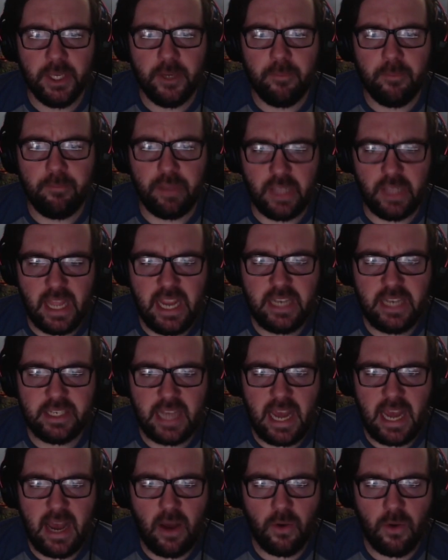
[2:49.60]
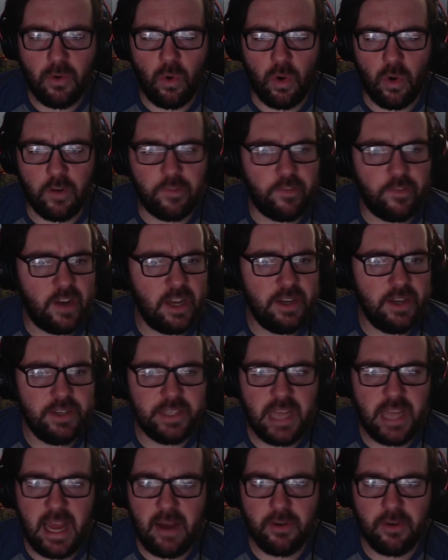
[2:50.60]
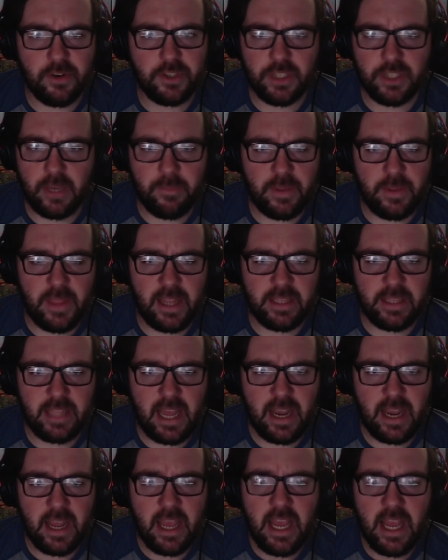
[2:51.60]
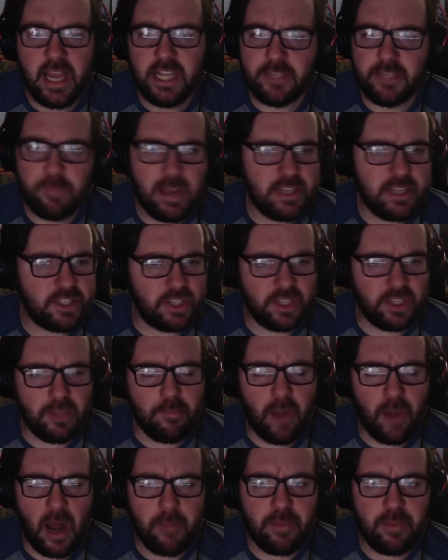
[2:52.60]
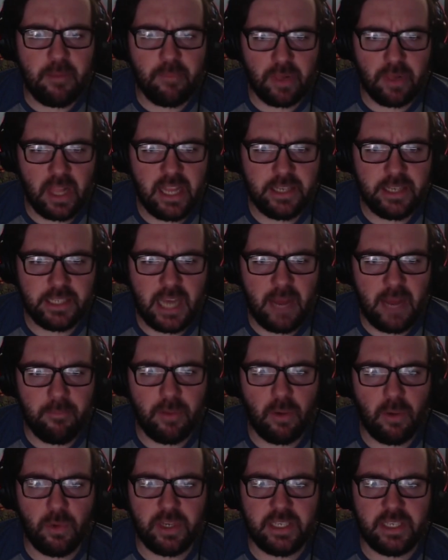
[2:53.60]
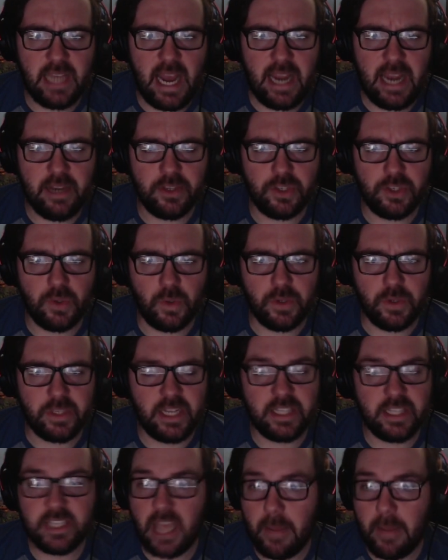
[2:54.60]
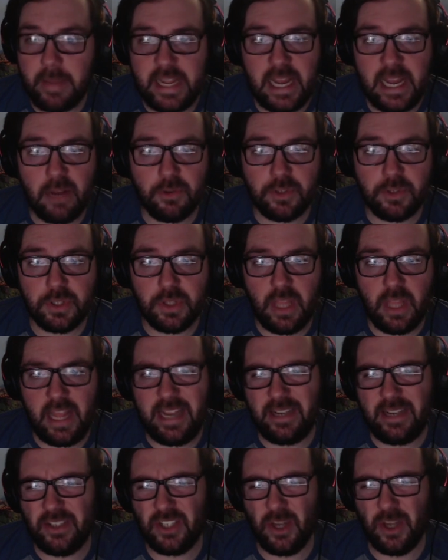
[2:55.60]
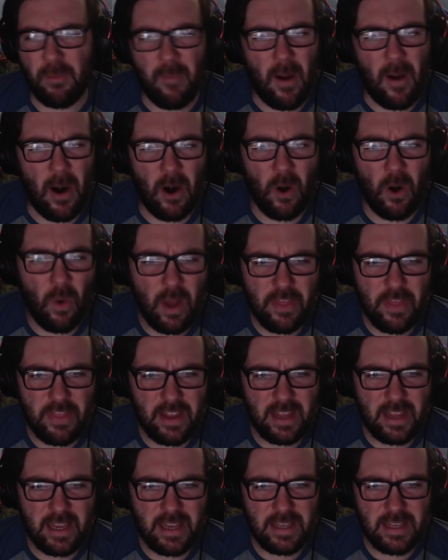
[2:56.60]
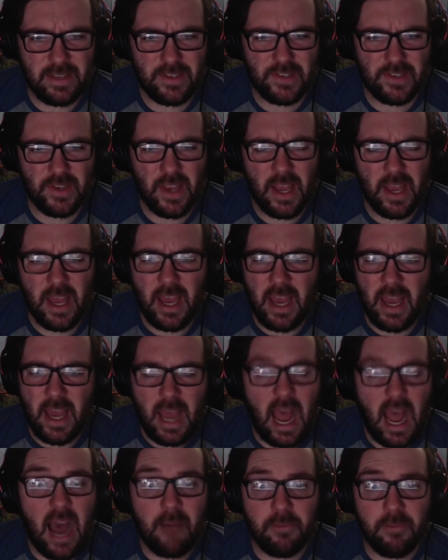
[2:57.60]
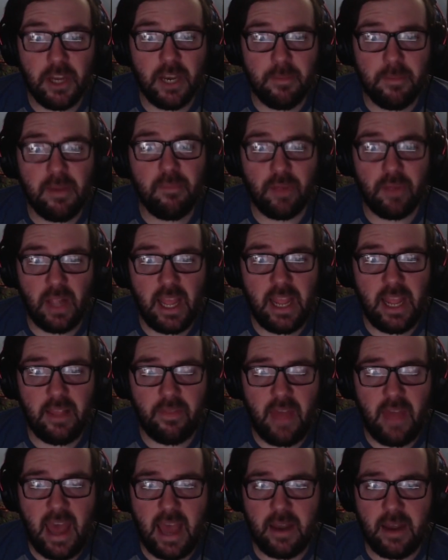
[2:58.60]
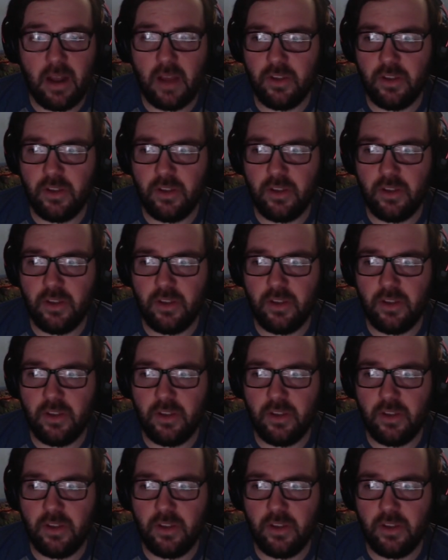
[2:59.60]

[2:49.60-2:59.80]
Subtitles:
Playtown or Funtown or something like that. It's basically Poppy Playtime but with dinosaurs. It's coming out like tomorrow, I think it is. I'm gonna be playing that.